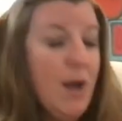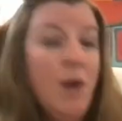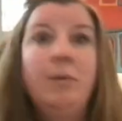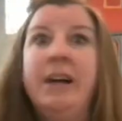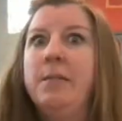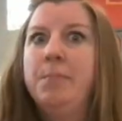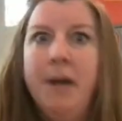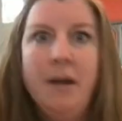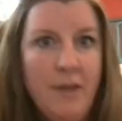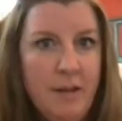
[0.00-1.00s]
We can
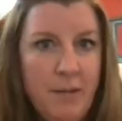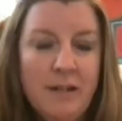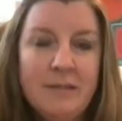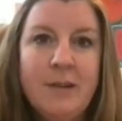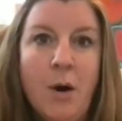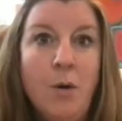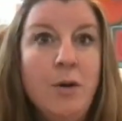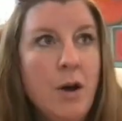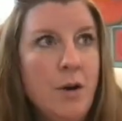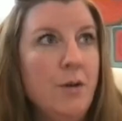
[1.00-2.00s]
pivot because, oh
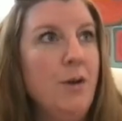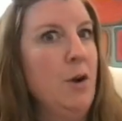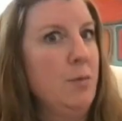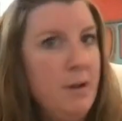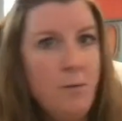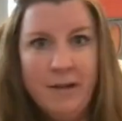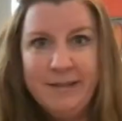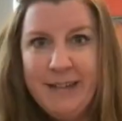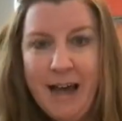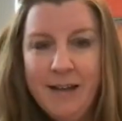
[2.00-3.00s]
no, nobody wants
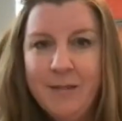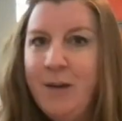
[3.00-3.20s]
that.